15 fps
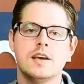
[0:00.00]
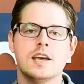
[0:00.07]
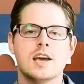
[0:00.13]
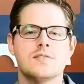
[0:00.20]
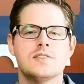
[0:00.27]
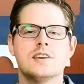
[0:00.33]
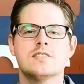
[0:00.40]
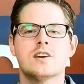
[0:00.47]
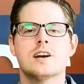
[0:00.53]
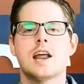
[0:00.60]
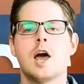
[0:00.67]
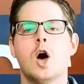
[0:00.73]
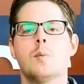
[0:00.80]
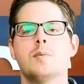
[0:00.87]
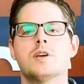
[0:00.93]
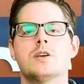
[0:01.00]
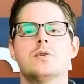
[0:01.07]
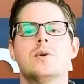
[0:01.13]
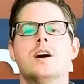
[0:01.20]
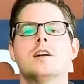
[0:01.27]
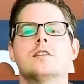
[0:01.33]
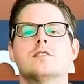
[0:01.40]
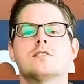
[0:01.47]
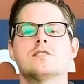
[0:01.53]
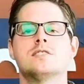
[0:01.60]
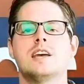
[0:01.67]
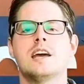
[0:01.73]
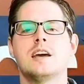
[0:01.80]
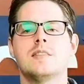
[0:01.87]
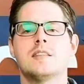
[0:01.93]
If these aren't helping you
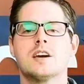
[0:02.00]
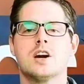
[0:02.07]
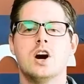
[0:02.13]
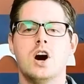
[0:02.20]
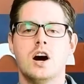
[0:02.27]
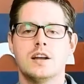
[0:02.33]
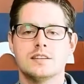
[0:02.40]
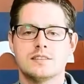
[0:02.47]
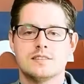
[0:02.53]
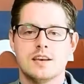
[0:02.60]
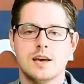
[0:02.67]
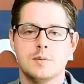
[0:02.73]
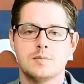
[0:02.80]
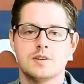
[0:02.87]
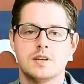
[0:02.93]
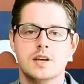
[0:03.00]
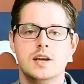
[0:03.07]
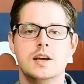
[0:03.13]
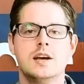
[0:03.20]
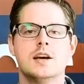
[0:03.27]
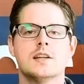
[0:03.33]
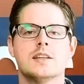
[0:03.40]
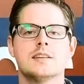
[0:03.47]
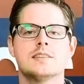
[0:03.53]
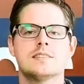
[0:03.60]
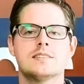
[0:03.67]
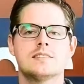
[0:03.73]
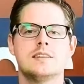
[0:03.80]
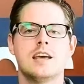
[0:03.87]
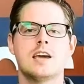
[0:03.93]
understand the concept,
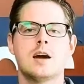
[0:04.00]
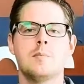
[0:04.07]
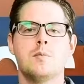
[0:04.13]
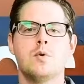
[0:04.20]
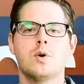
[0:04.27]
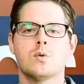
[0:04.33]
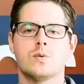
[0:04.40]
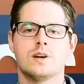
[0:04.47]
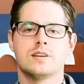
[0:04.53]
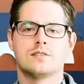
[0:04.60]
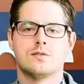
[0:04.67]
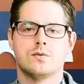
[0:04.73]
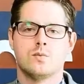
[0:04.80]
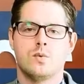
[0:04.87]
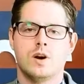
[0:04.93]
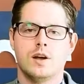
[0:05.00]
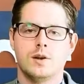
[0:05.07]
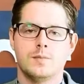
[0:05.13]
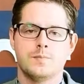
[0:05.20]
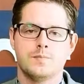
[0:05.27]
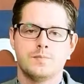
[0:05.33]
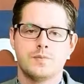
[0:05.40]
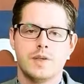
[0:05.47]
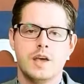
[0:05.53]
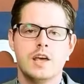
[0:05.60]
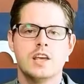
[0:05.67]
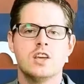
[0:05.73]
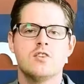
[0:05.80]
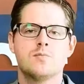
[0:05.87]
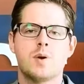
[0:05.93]
let's take a more recent one.
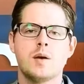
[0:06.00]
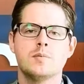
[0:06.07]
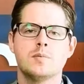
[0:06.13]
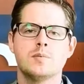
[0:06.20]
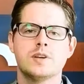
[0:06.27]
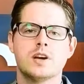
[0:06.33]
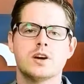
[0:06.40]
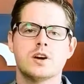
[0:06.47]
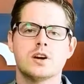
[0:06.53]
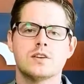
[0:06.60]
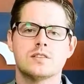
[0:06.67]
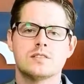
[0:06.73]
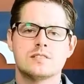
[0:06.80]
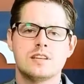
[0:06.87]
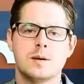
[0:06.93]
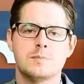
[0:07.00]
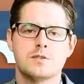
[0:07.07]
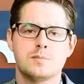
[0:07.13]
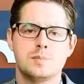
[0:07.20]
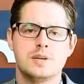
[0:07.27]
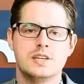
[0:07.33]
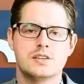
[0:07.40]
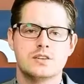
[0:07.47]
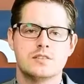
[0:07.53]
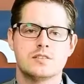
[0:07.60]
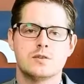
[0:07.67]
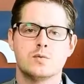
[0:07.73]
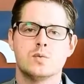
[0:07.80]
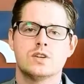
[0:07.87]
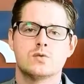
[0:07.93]
You've probably heard stump speeches
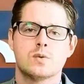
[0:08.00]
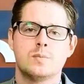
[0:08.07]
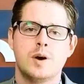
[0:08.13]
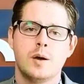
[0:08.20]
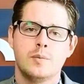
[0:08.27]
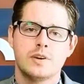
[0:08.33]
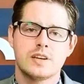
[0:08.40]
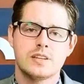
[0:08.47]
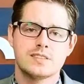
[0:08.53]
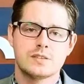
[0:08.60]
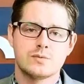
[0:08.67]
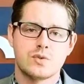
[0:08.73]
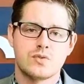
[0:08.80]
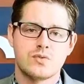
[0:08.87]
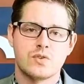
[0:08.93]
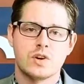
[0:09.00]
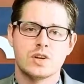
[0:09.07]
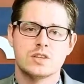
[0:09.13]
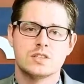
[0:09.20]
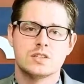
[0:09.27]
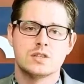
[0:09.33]
in which Republicans have referred